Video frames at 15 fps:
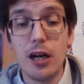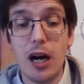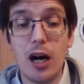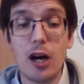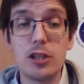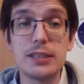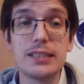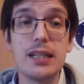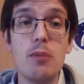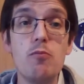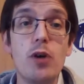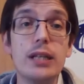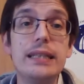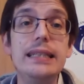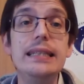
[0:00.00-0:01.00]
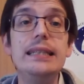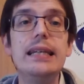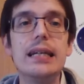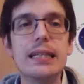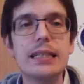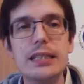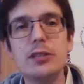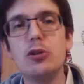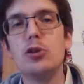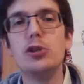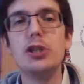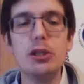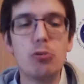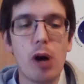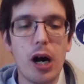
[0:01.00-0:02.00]
are somewhat deducted or
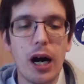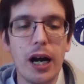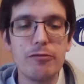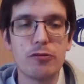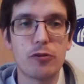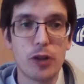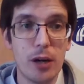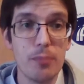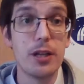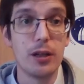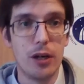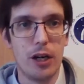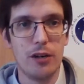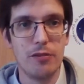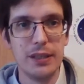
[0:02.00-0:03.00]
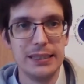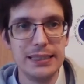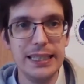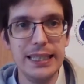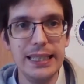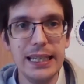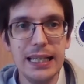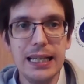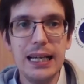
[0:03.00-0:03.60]
derived from the law of the sea,